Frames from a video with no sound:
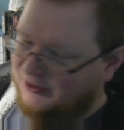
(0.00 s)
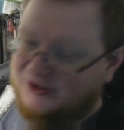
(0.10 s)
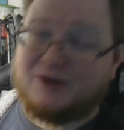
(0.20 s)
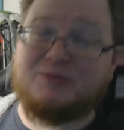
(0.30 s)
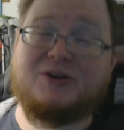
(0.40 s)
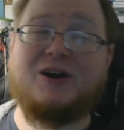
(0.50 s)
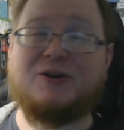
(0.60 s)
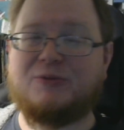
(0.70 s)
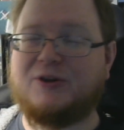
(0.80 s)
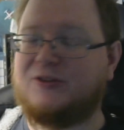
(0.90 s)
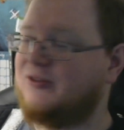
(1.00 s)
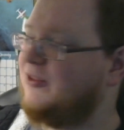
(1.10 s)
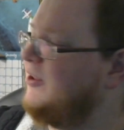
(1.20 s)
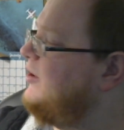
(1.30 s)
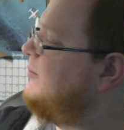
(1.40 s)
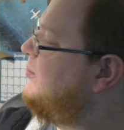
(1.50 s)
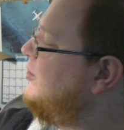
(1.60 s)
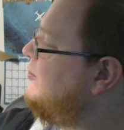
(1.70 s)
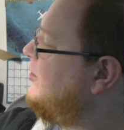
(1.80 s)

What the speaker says: I'm done with the Bone